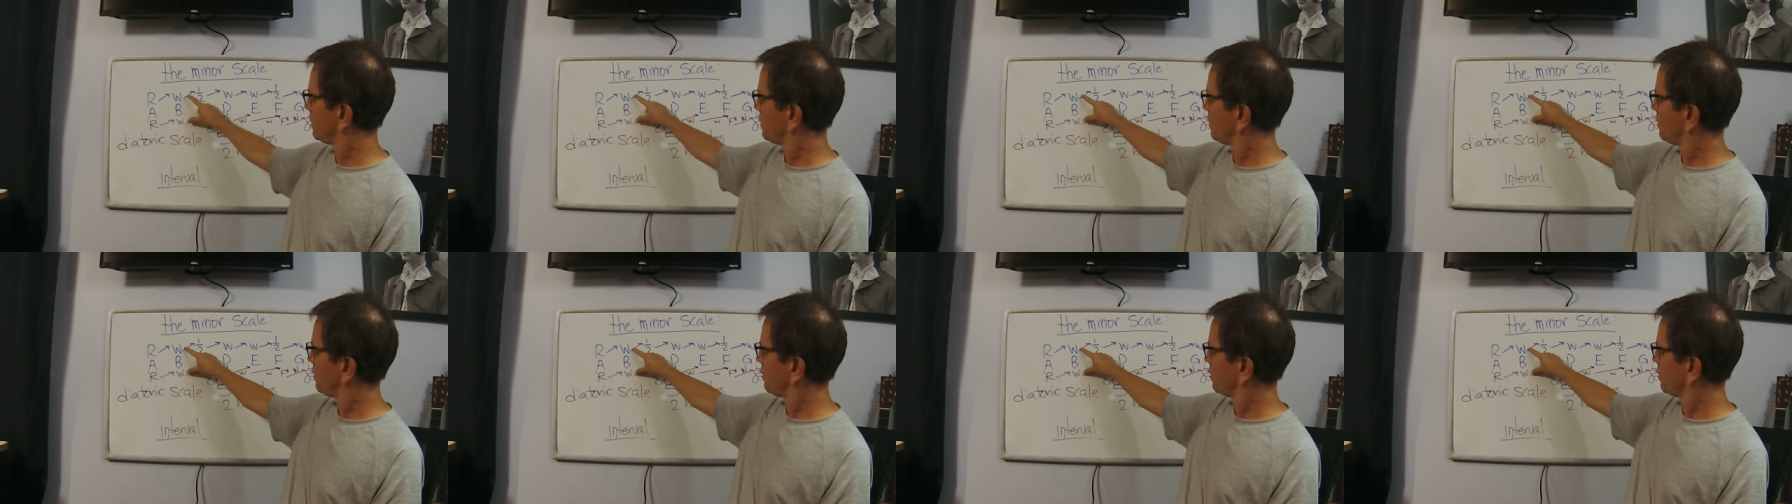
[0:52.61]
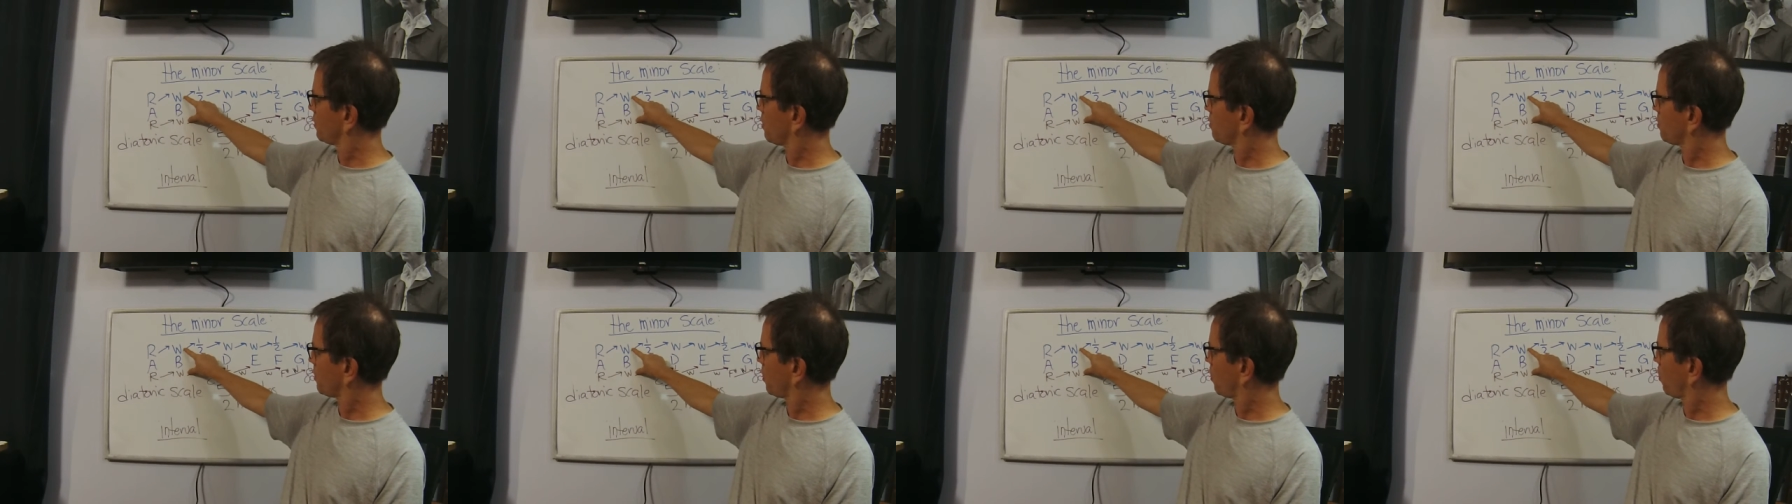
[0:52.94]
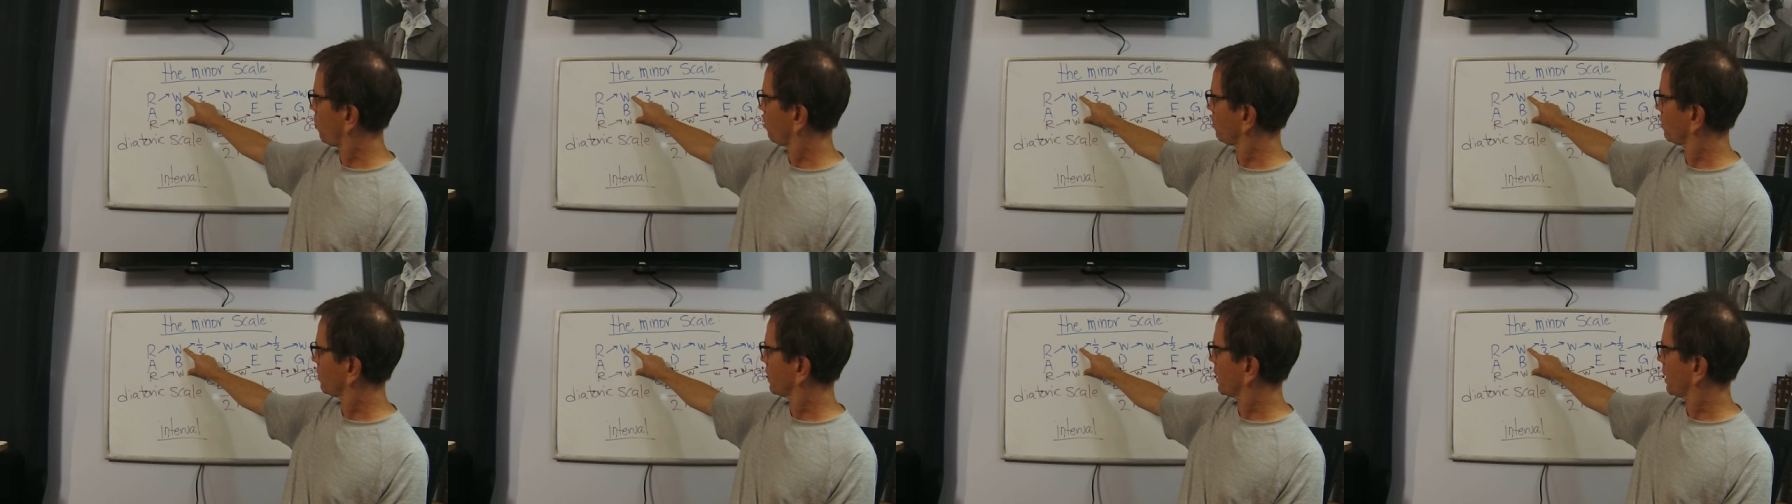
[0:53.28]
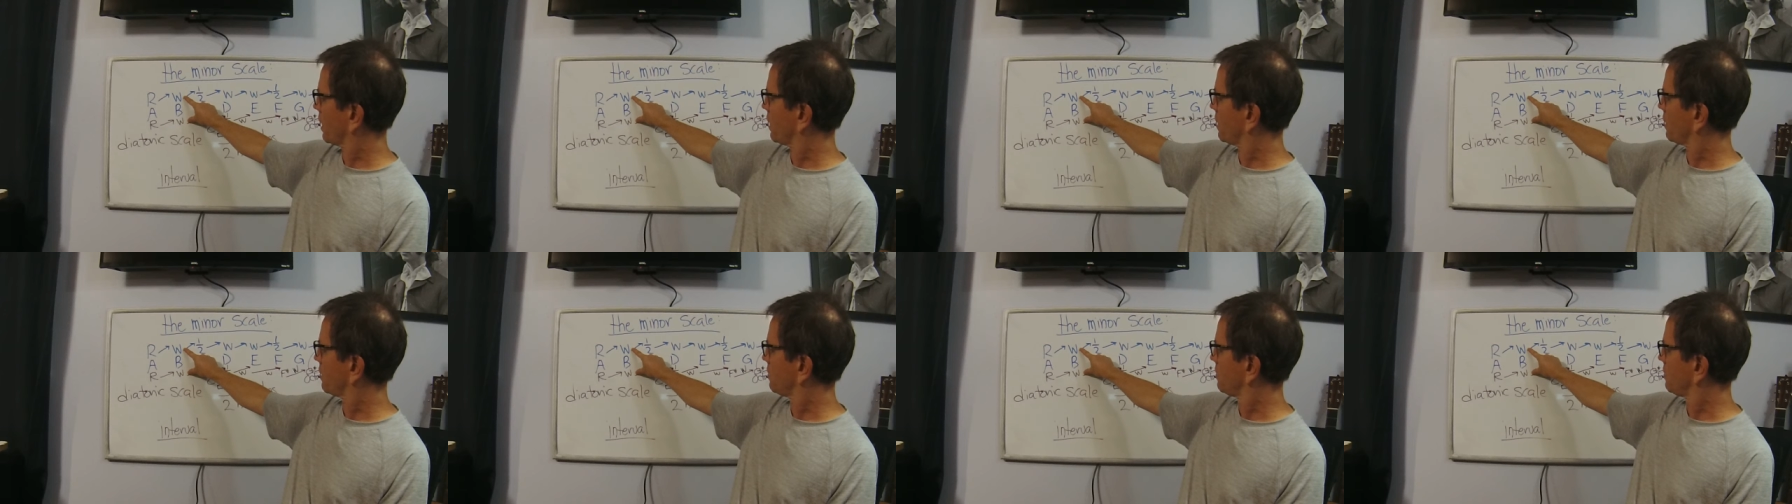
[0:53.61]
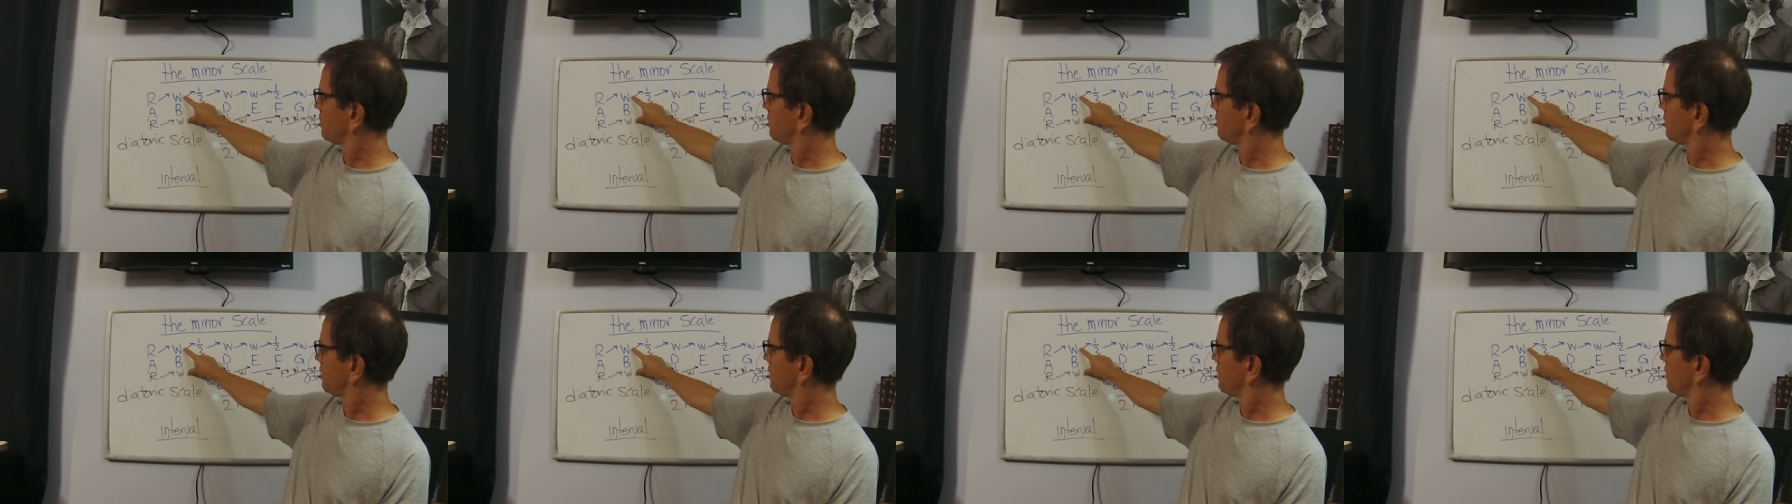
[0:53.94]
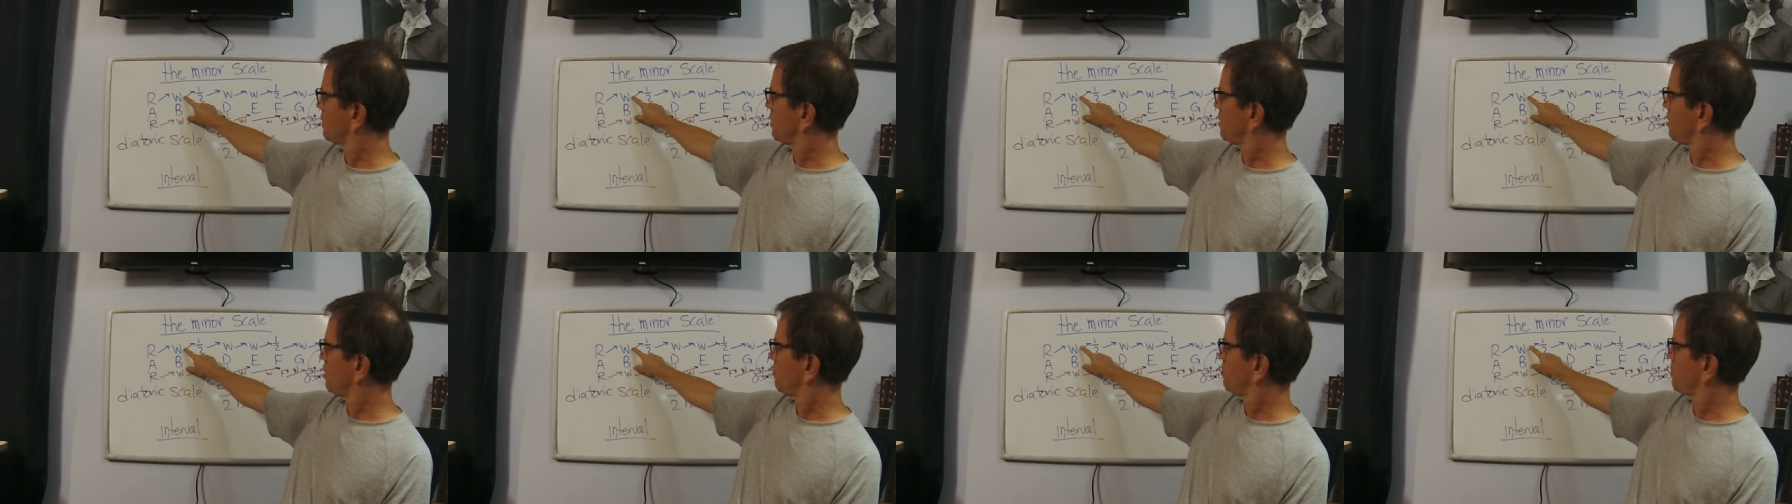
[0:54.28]
you go up a whole again,
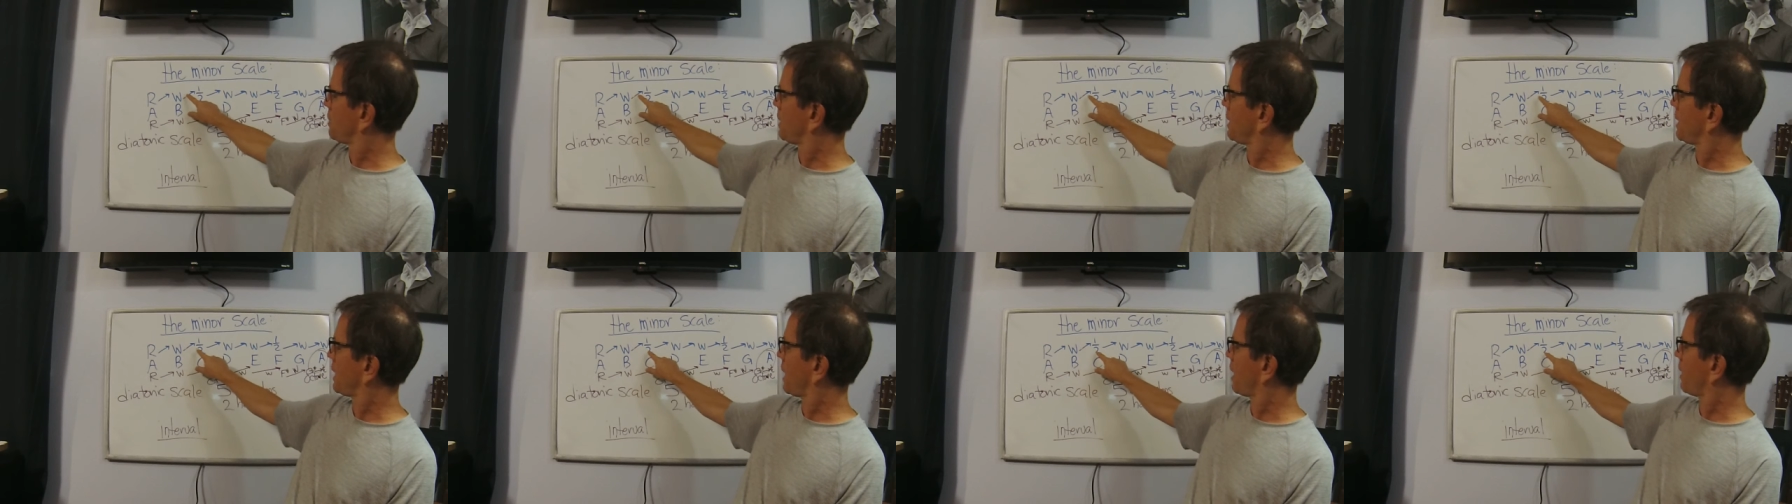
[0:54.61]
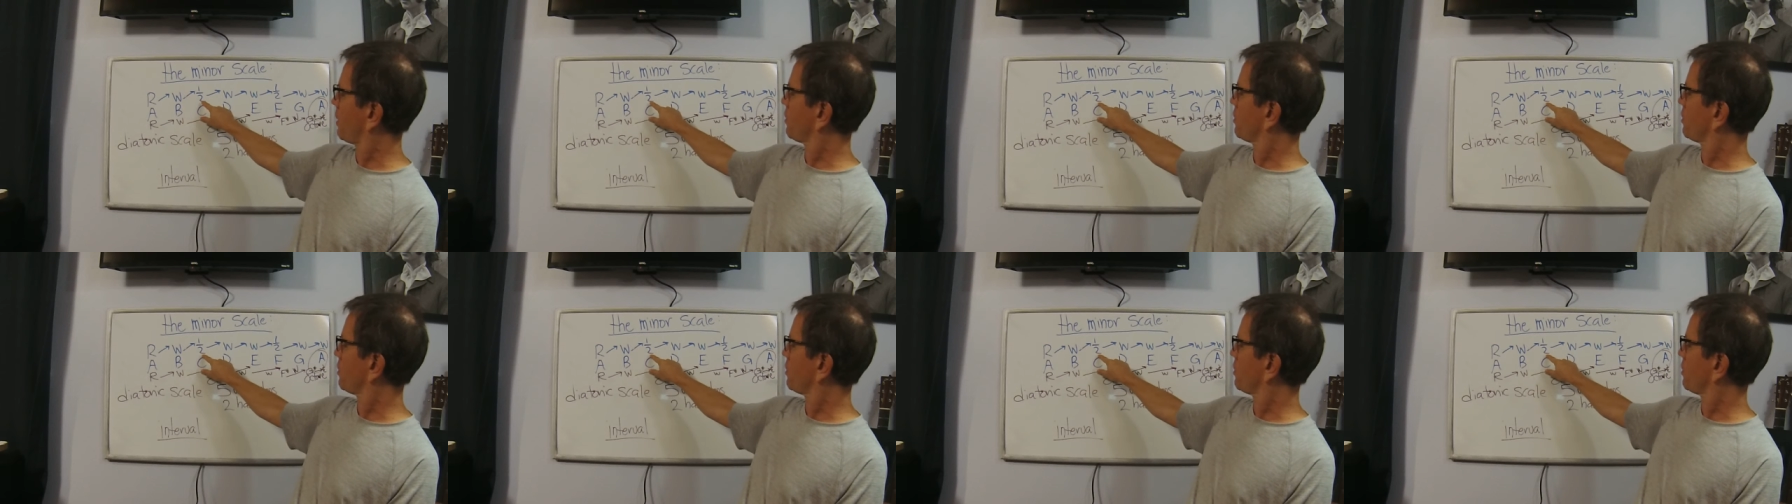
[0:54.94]
but now